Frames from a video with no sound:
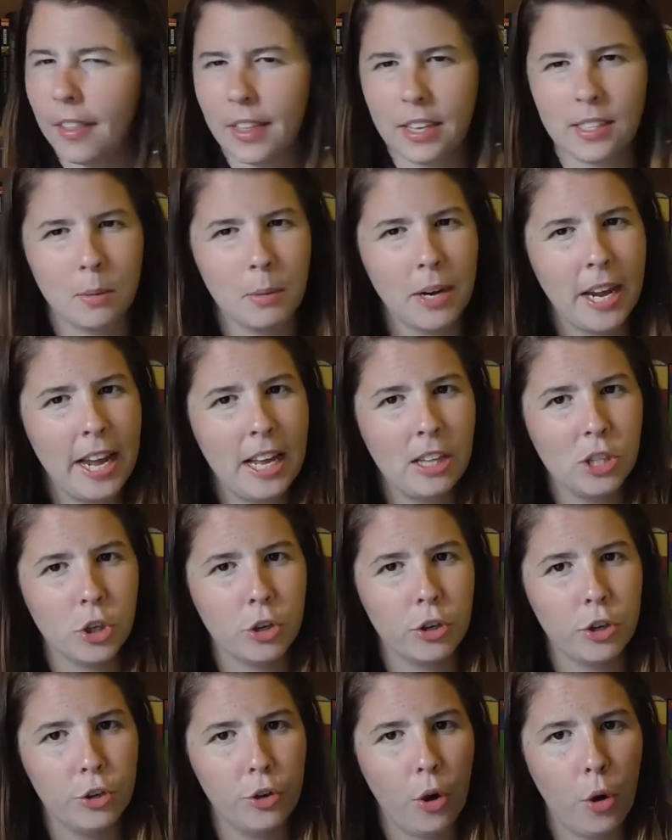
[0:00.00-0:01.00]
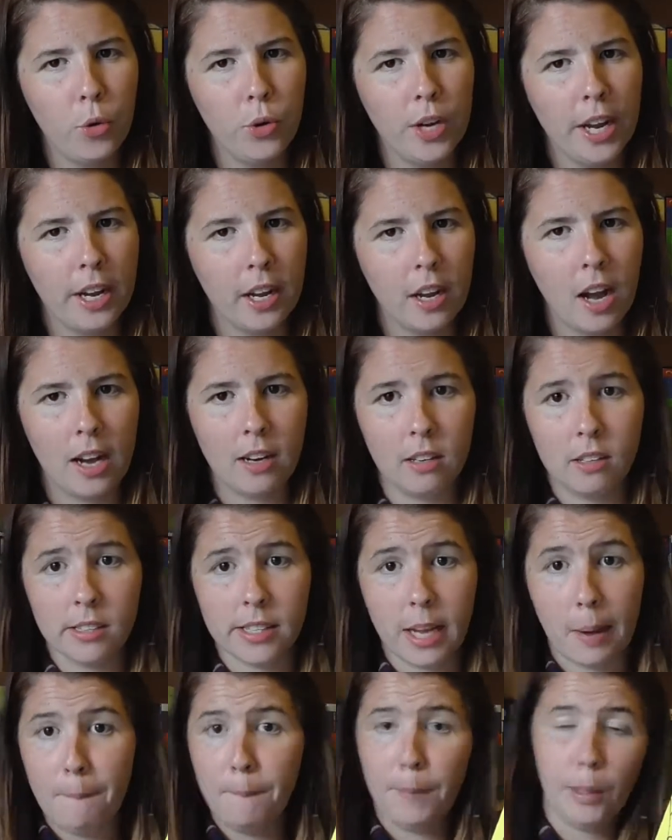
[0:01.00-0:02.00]
I think someone hands her a note and it kind of
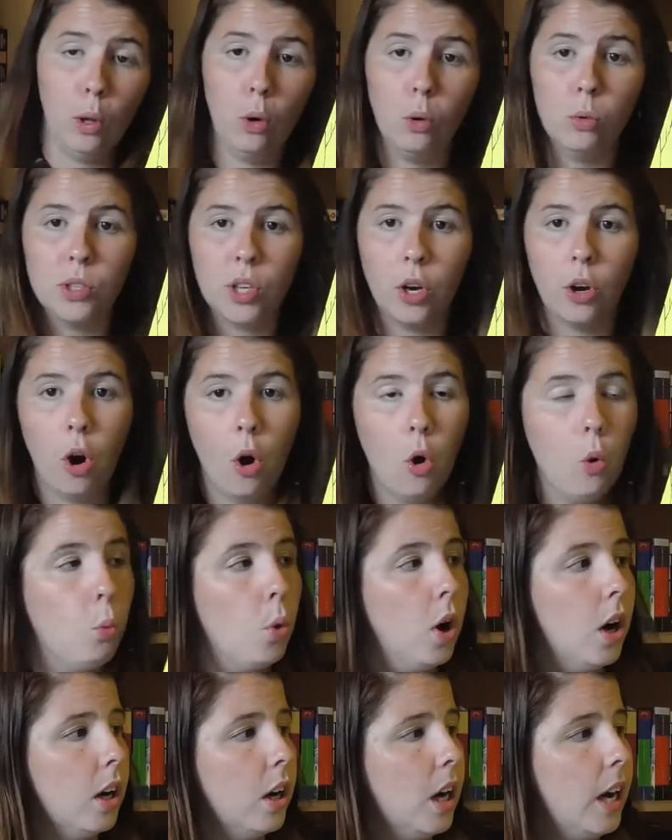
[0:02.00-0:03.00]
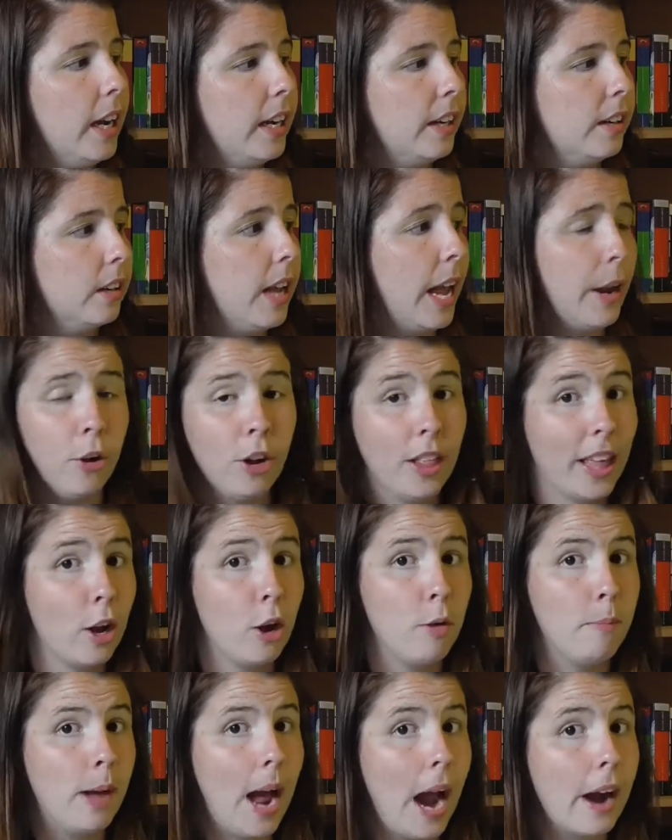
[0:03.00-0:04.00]
just like blows her whole wide and her
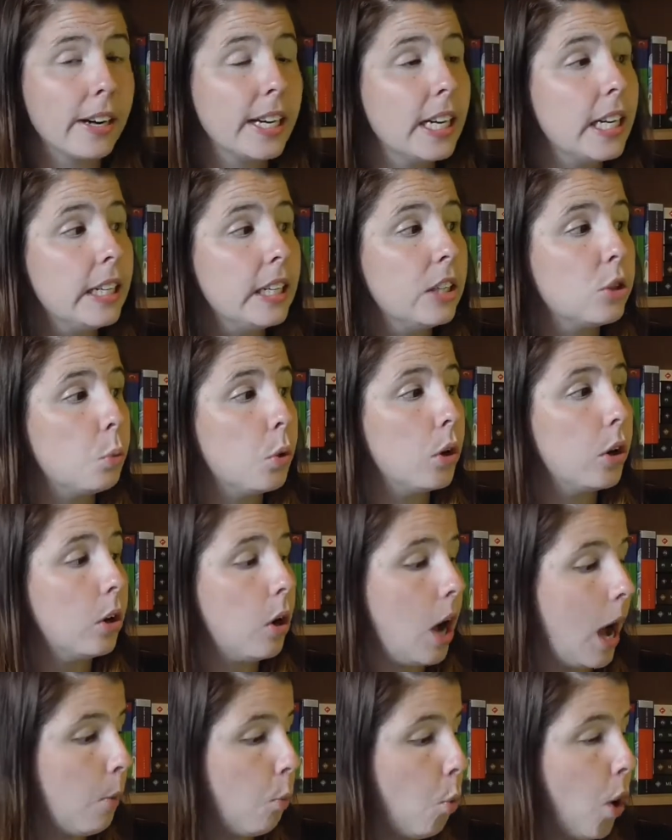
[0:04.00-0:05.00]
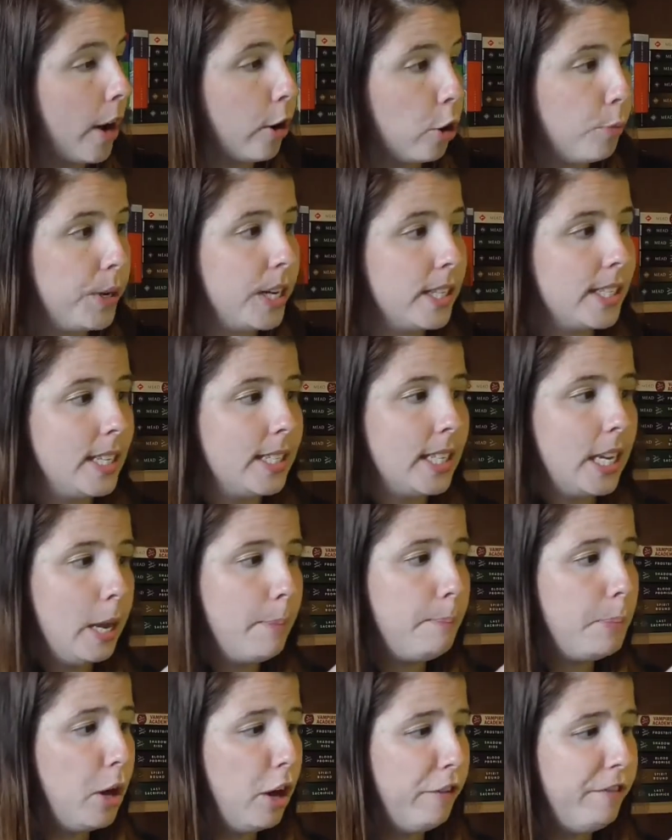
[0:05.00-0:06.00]
like her marriage were wide open. It says
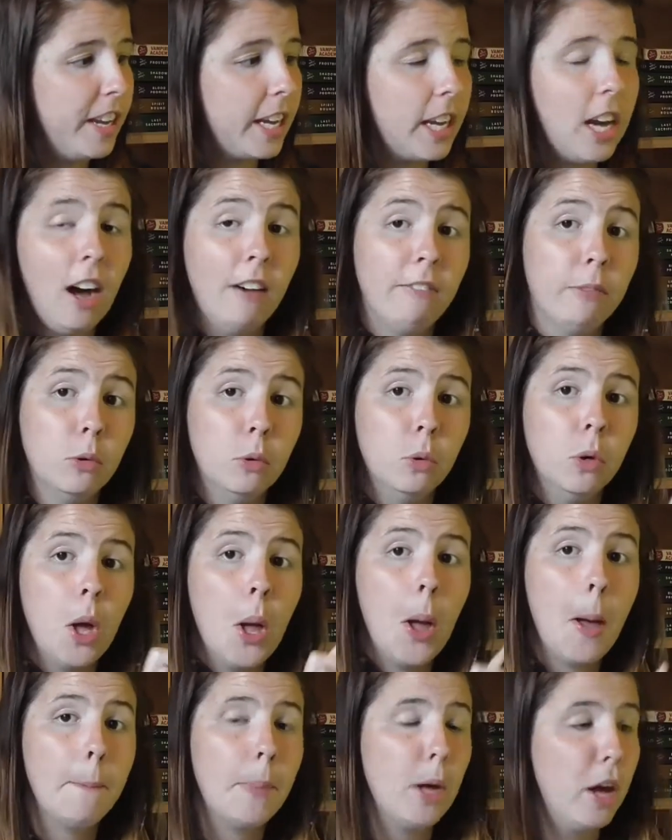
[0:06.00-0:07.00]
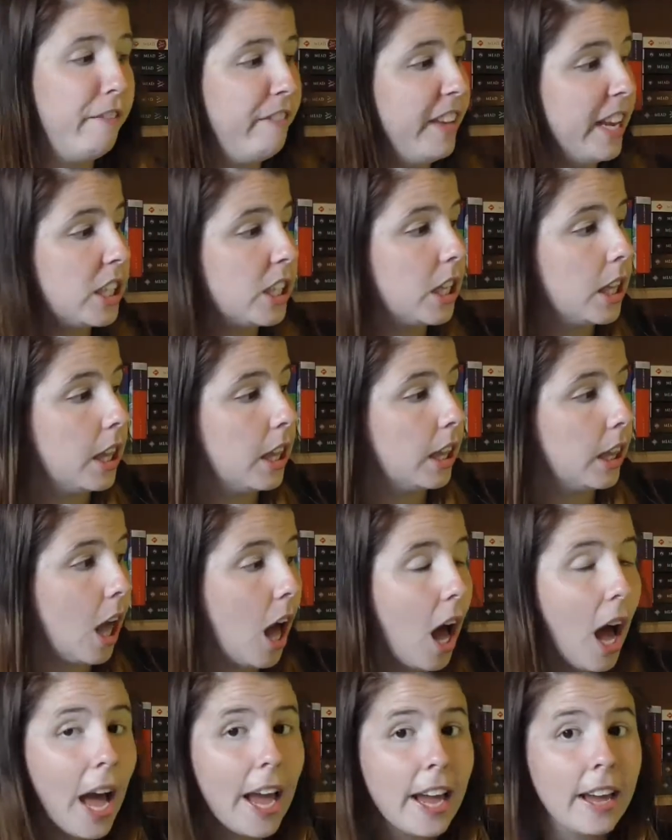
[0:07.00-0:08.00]
here, perfect couple, perfect
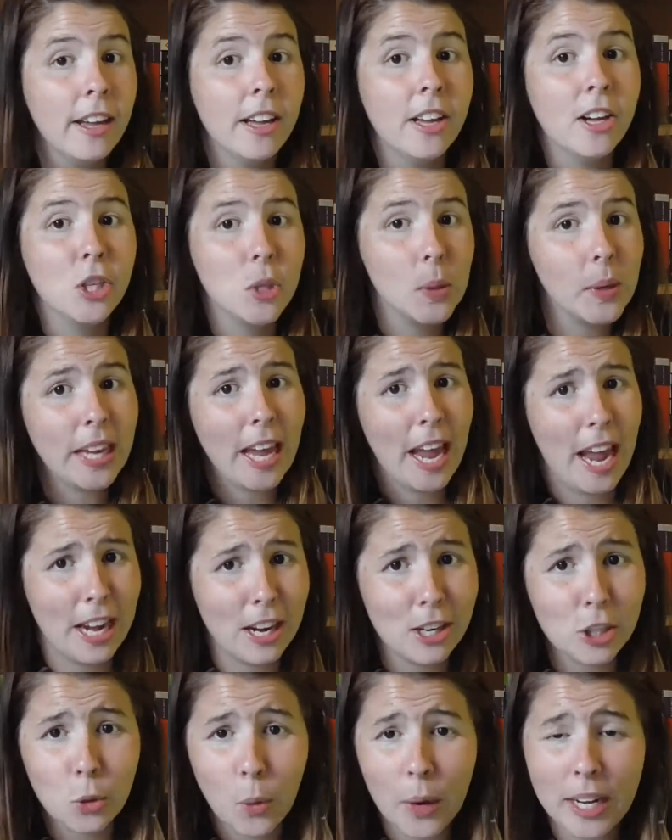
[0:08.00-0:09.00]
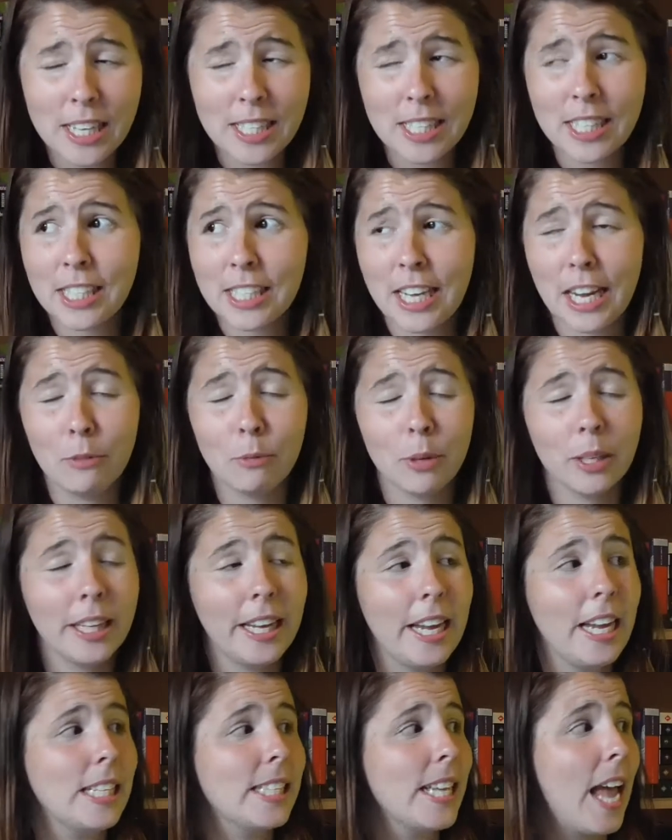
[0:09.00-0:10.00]
lie. So again, a 2016
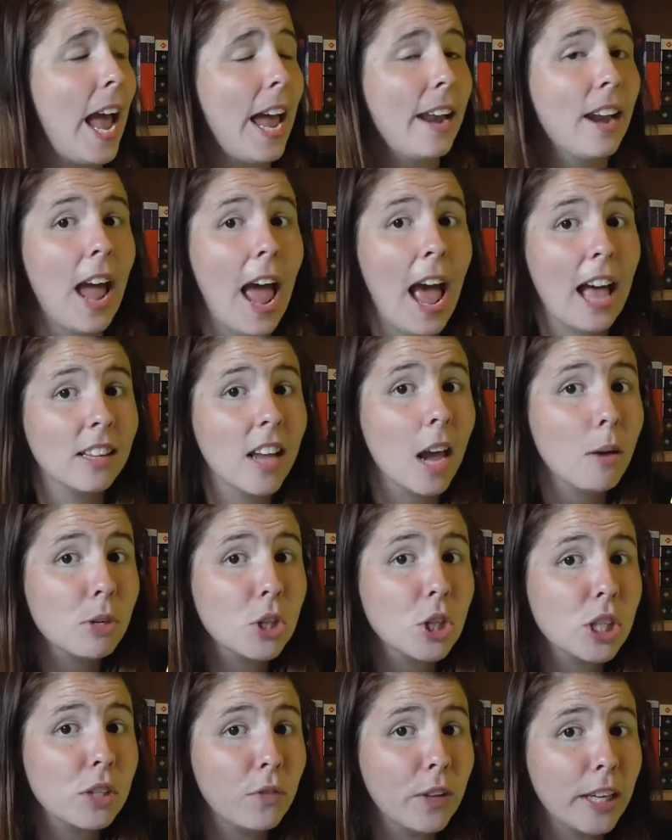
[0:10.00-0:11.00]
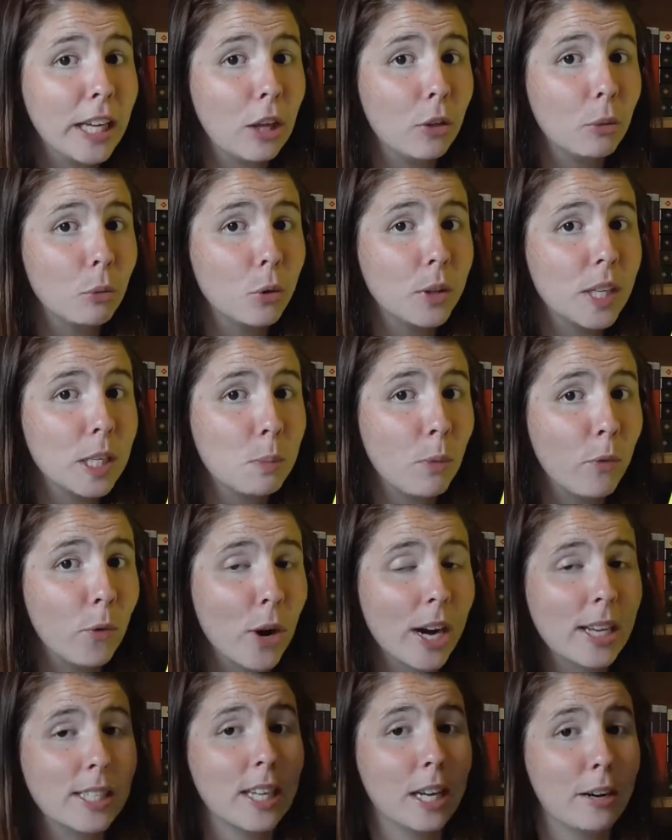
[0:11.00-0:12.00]
release. And as I was just flicking through this
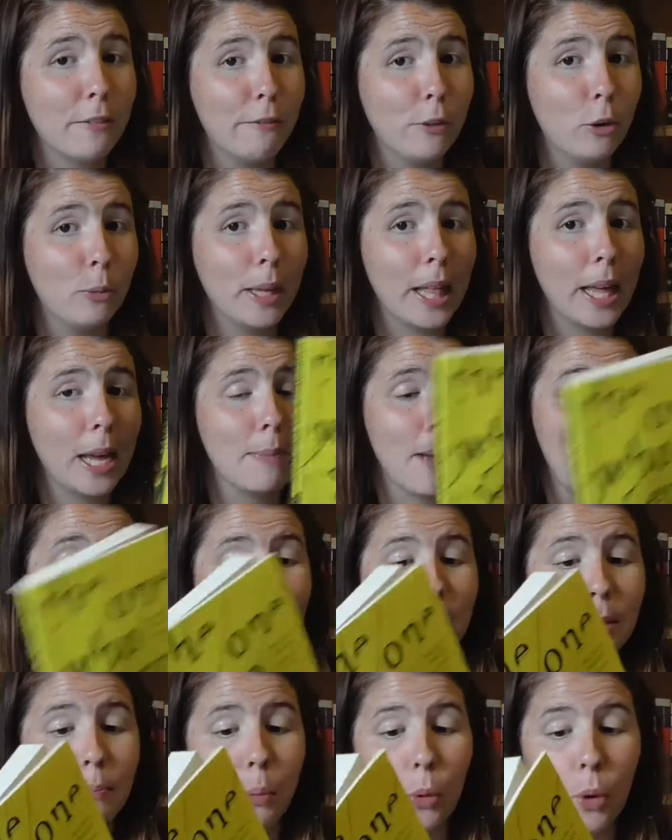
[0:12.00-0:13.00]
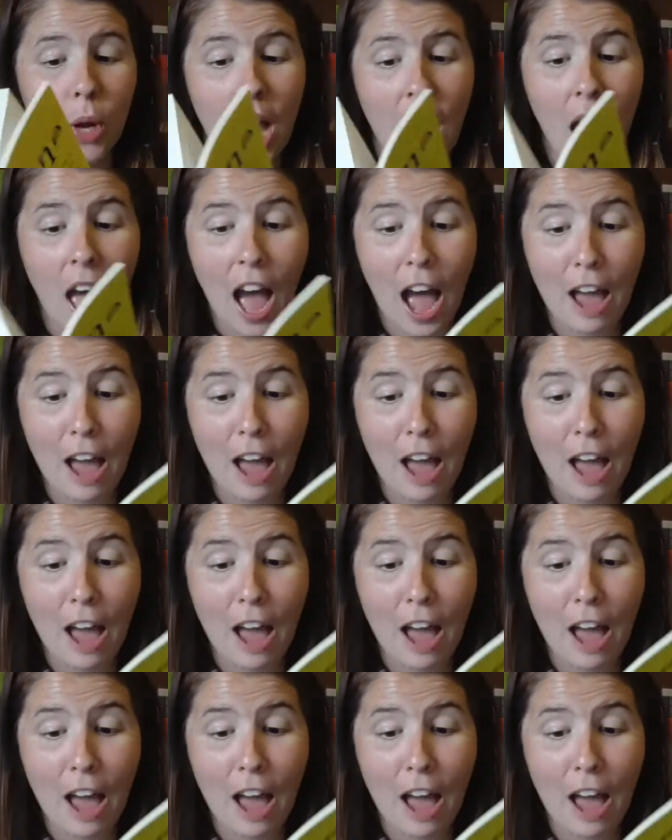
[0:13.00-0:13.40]
before I started filming like about this book,